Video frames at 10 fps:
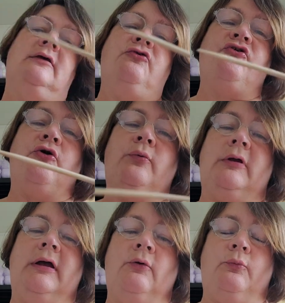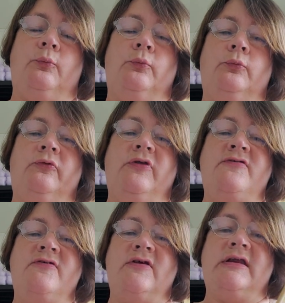So
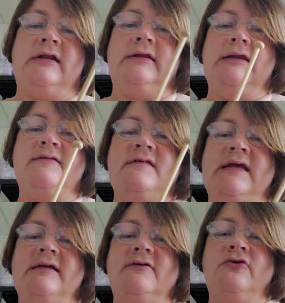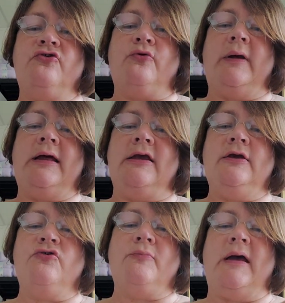this is a knitting needle. So when I
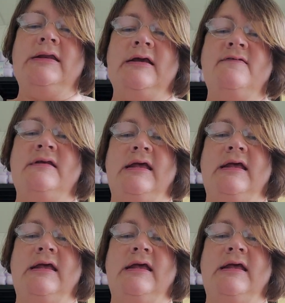use my knitting